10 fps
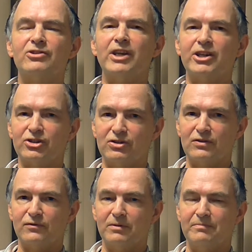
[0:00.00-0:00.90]

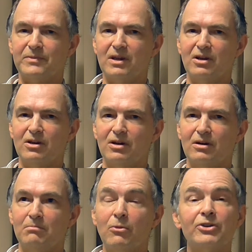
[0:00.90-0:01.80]
sections from
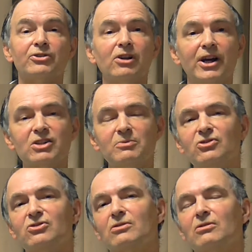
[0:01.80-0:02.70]
Maurice
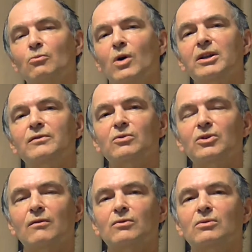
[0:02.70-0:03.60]
Gleitzman's wonderful
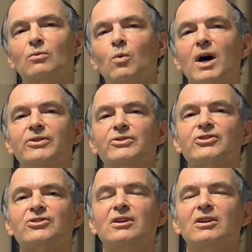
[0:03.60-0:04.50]
novel,
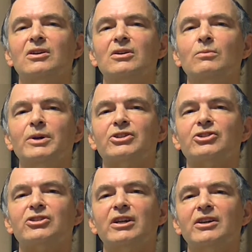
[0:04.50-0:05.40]
Once,
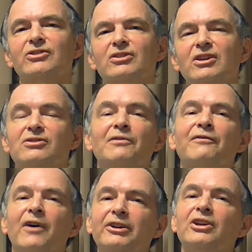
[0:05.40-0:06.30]
which is the
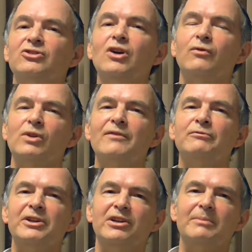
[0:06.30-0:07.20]
funniest novel
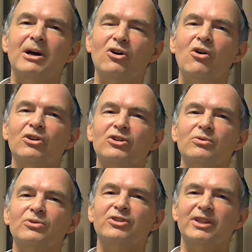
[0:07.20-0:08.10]
ever written about the
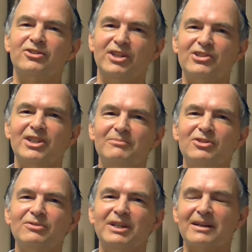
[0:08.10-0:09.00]
Holocaust, and that takes some
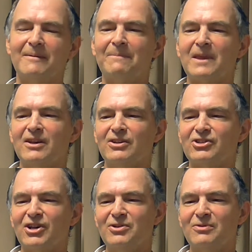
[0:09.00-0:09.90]
doing.
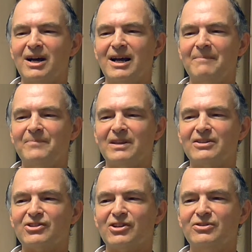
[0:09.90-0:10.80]

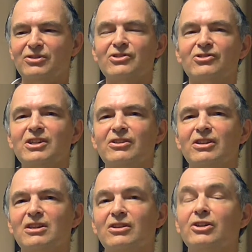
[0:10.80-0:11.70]
So you can see
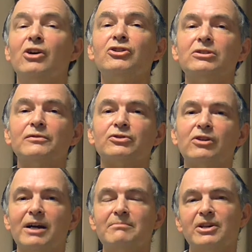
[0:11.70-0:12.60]
that the notion of
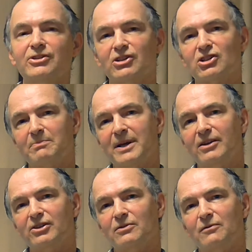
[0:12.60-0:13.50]
crime is
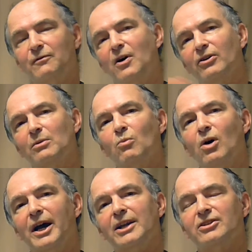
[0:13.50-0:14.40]
expanded far and
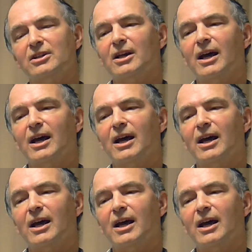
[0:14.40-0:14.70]
wide.